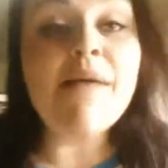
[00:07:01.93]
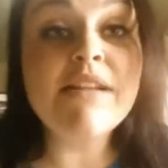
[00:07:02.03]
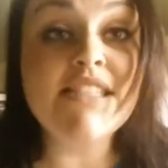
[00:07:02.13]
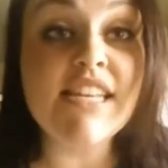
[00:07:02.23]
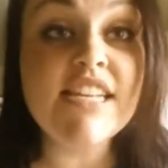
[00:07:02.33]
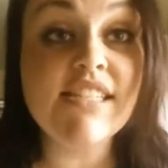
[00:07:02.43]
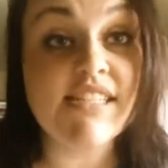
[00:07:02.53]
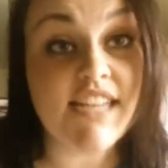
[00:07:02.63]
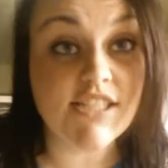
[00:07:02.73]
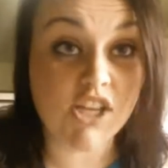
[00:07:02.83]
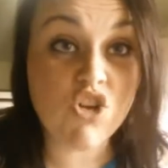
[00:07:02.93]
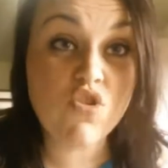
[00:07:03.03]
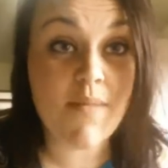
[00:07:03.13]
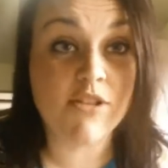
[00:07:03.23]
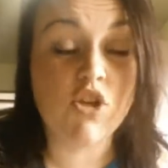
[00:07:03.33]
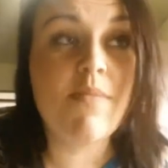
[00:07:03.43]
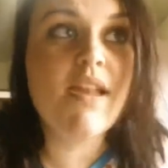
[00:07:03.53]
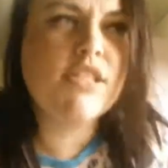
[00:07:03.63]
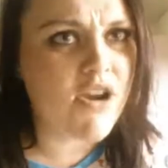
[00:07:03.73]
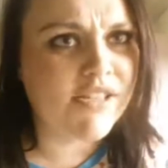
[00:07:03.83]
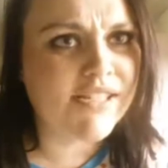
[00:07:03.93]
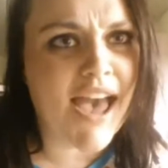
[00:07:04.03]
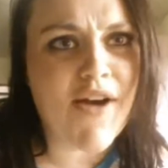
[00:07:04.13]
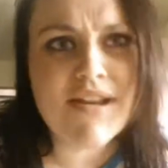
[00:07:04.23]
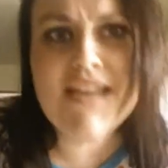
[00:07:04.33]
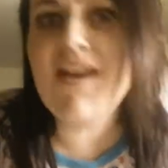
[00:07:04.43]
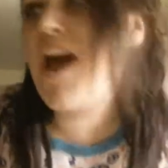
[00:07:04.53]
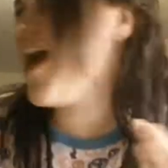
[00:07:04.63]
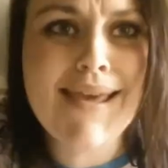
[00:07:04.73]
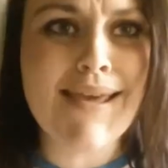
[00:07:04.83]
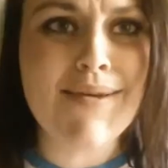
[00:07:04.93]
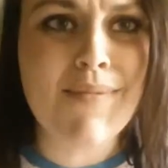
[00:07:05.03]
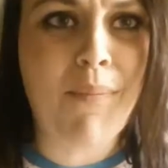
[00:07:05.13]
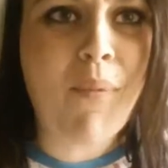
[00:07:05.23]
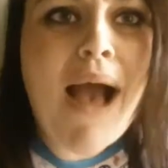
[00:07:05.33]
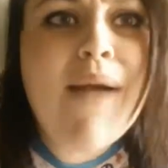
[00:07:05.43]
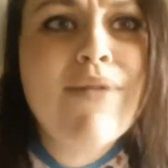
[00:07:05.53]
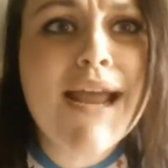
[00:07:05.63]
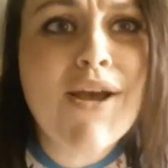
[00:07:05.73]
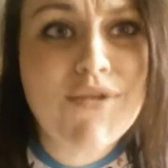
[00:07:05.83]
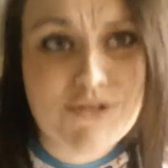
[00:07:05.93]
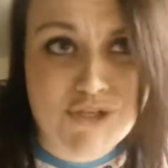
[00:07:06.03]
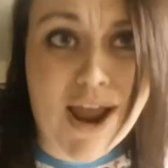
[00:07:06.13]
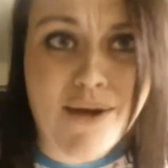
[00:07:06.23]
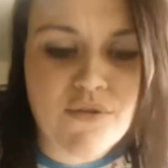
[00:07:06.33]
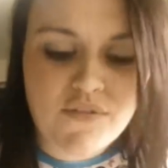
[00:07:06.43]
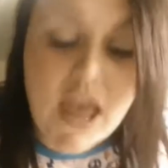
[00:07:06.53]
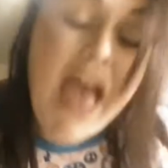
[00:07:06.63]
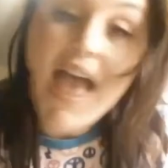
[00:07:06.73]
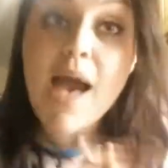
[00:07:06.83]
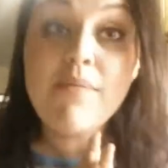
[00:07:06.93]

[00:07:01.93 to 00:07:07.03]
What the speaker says: How many cities and states can you name in 2 minutes? Marys County, Key. Why would I go to geography?